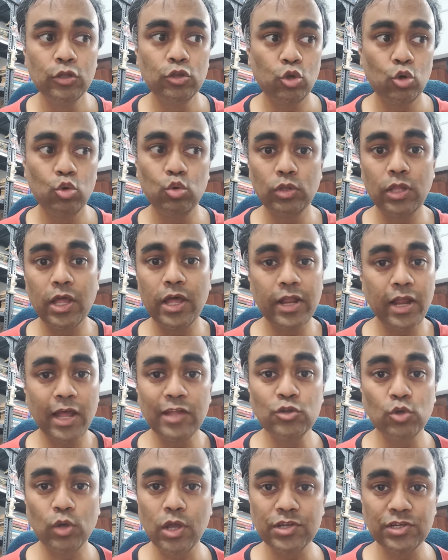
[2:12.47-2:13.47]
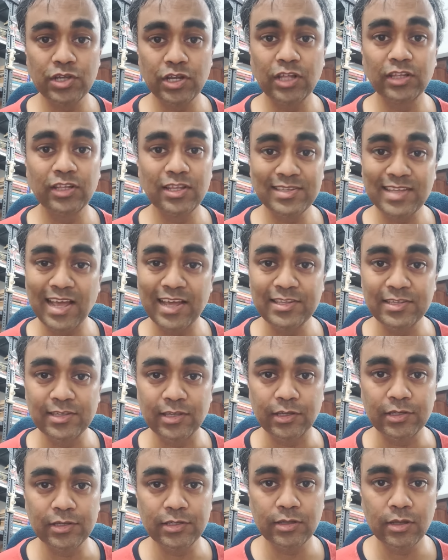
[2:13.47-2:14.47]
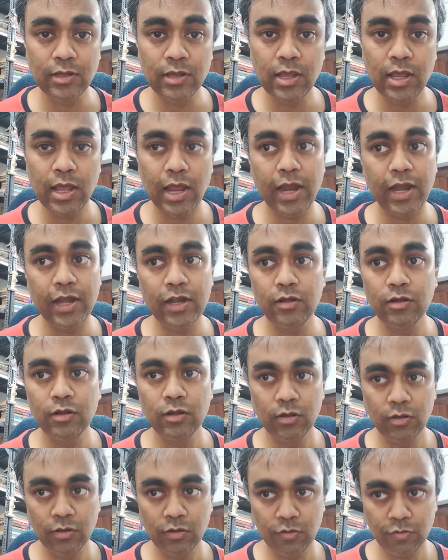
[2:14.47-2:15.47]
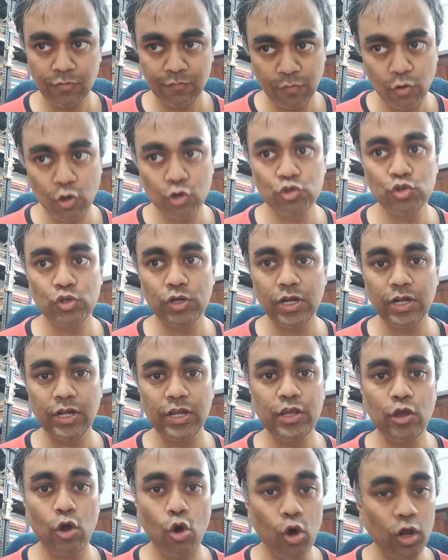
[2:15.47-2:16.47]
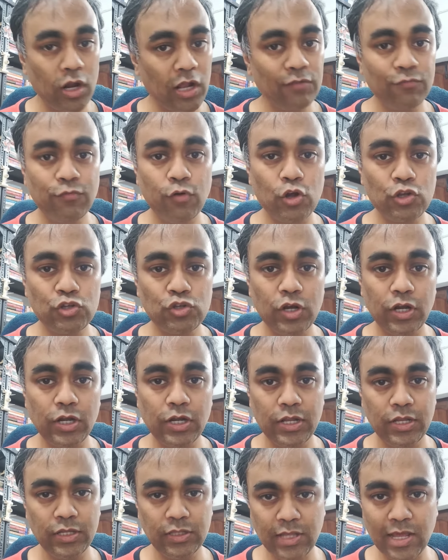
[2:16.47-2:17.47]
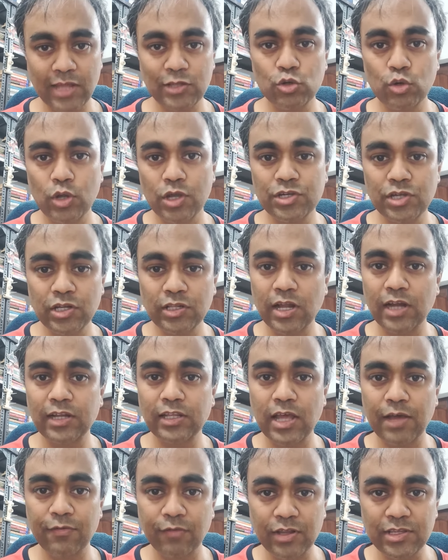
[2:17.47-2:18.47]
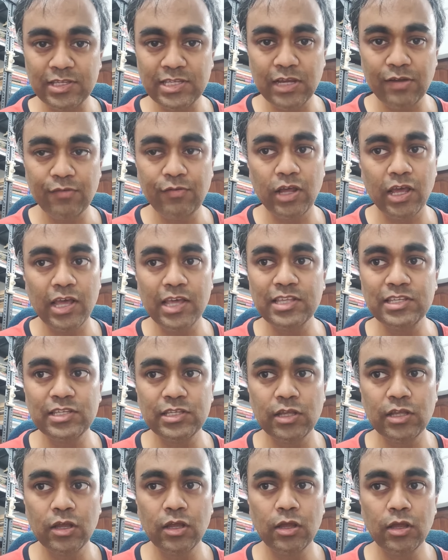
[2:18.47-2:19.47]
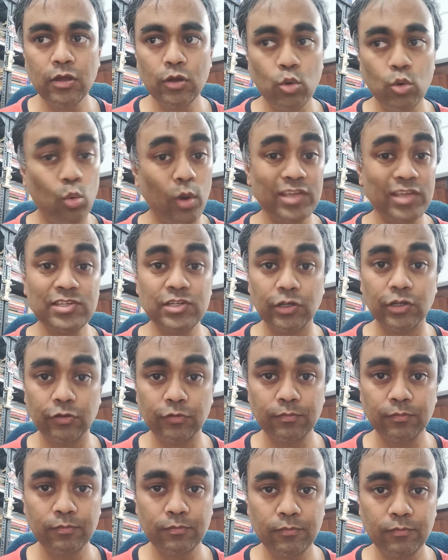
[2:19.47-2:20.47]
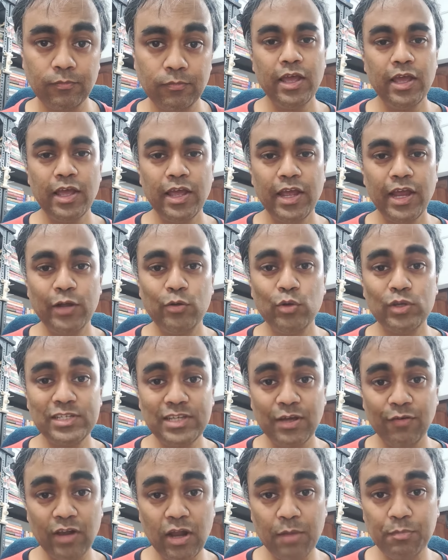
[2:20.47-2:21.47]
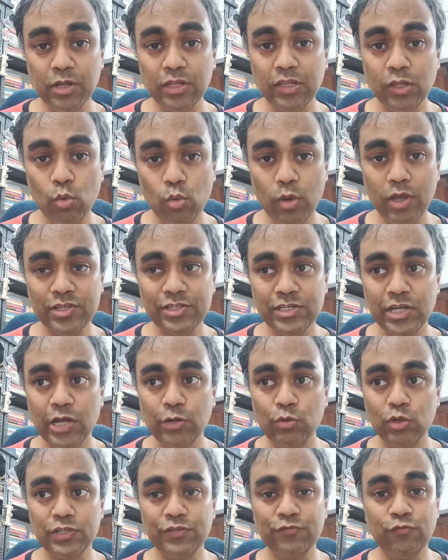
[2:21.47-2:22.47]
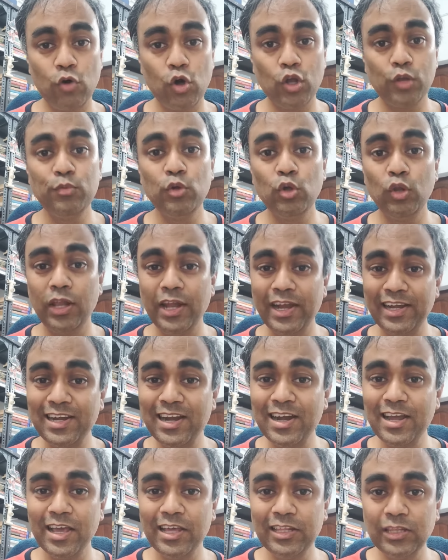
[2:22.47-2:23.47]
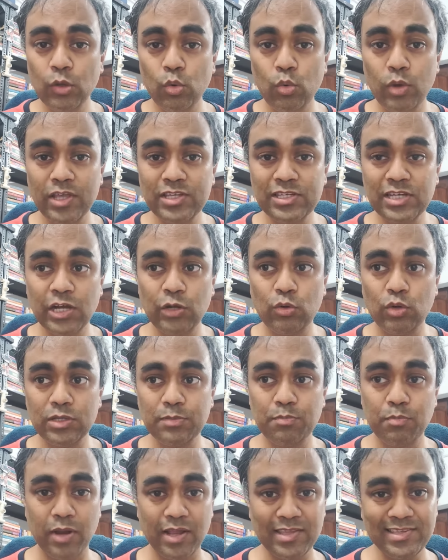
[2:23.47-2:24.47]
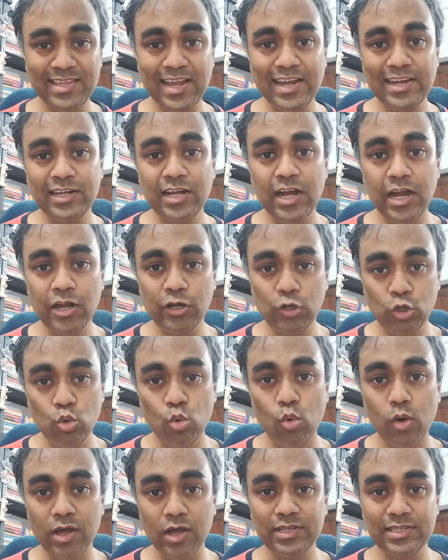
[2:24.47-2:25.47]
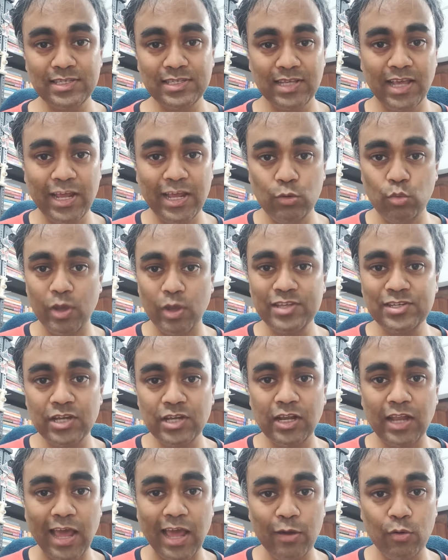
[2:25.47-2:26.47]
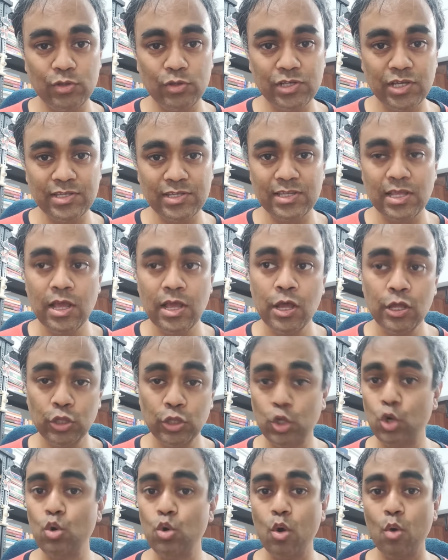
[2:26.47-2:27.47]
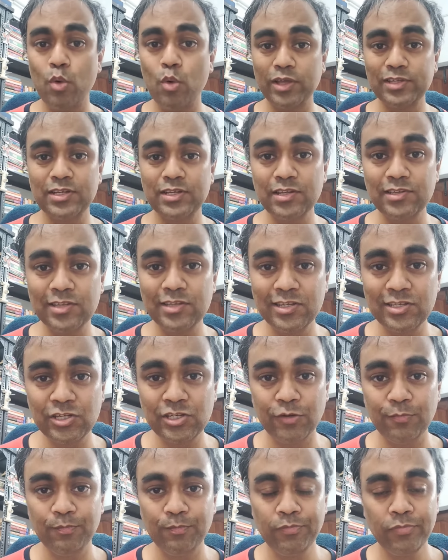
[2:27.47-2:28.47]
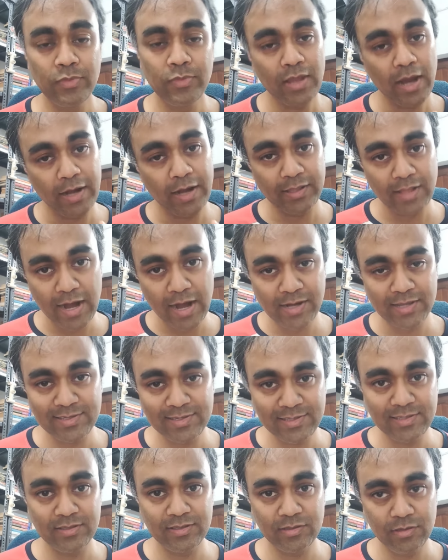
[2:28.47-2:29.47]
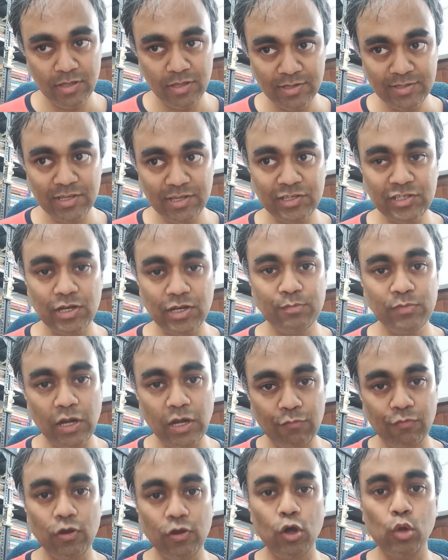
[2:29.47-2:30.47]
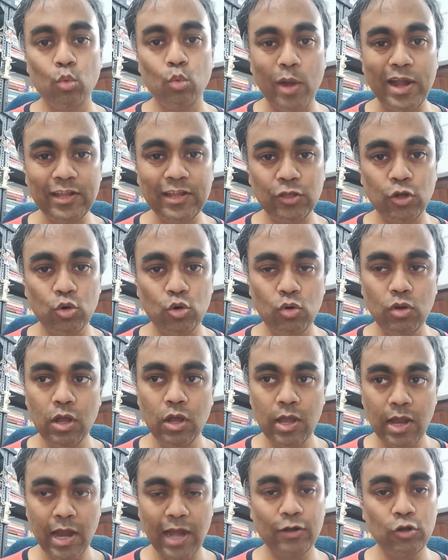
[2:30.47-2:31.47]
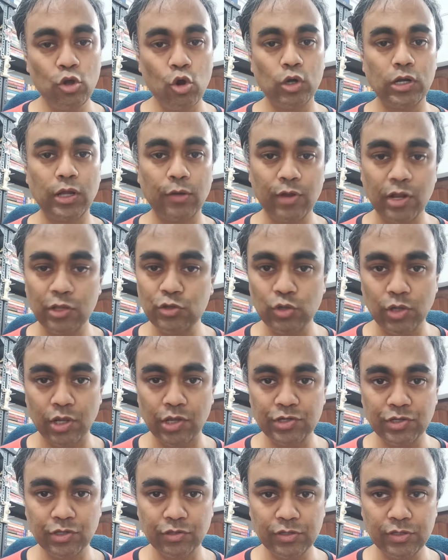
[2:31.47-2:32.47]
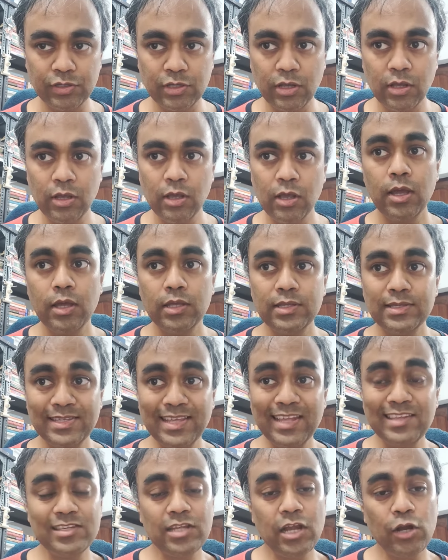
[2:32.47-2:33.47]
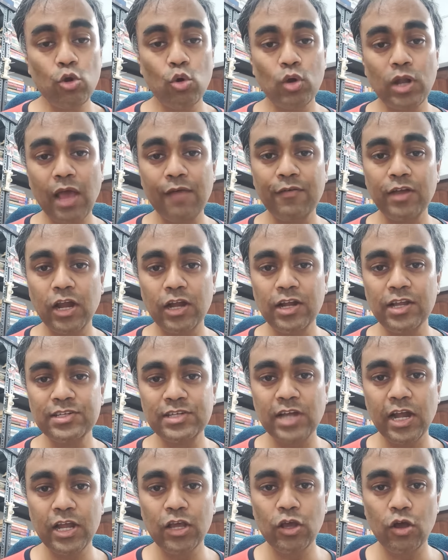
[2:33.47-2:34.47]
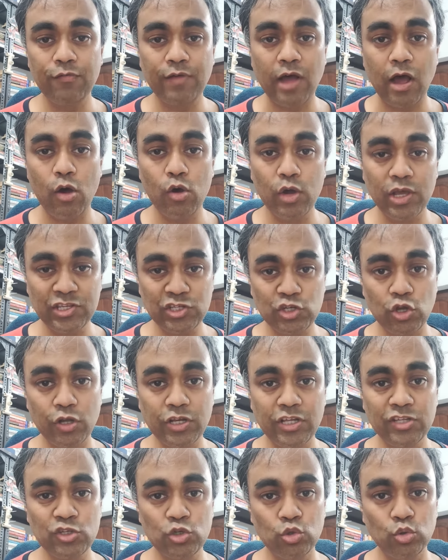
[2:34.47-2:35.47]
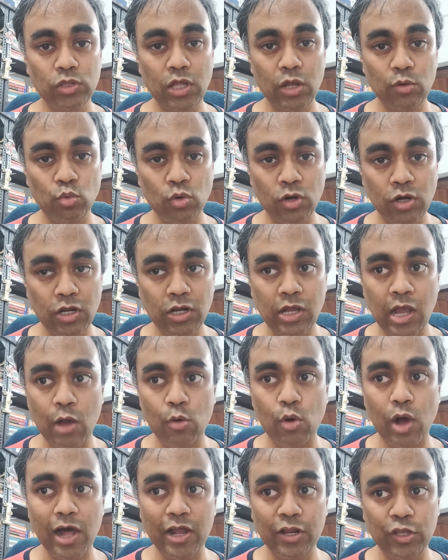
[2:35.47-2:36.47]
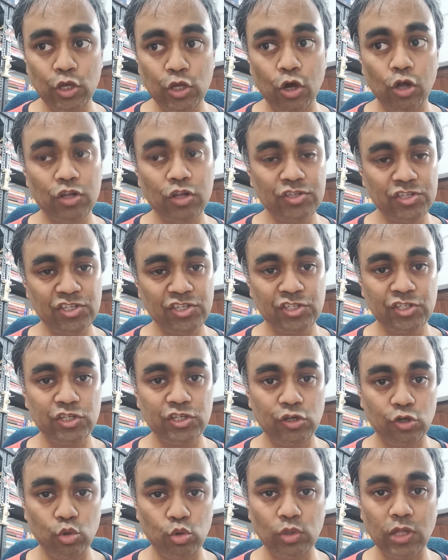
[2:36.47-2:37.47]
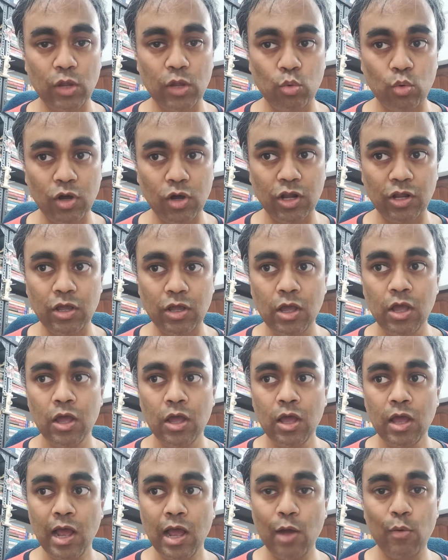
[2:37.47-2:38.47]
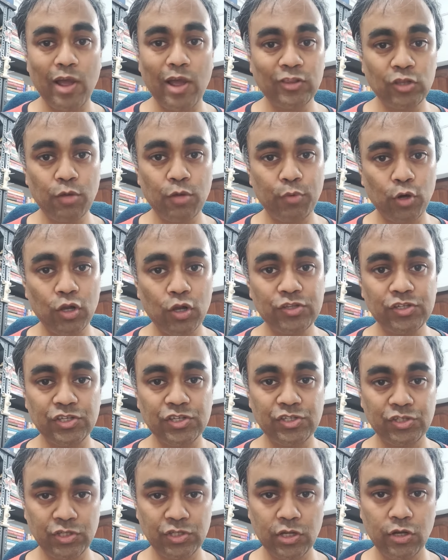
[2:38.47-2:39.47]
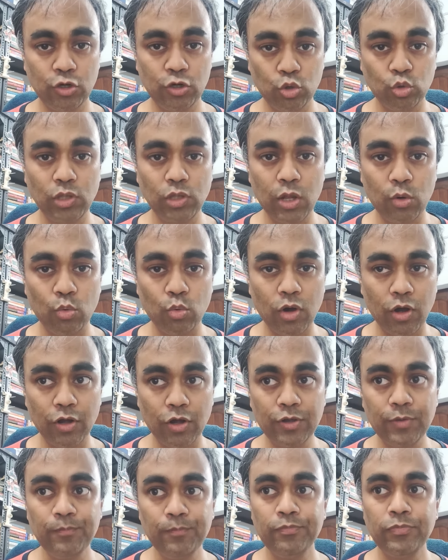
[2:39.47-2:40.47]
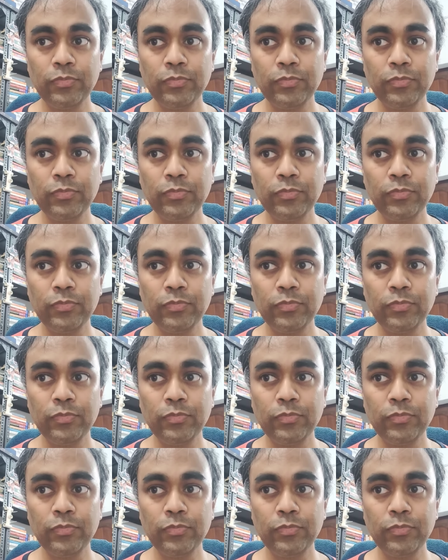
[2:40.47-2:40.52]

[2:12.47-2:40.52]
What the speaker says: through their education in the sciences. And fortunately or unfortunately, the education that they have received is Western. It was developed in the West, it was formulated in the West, it was presented to us in Western languages through a Western system, and that is the system that we all went through and got our educations. Since they don't have an understanding of how historians do their work, how archaeologists do their work, how anthropologists do their work,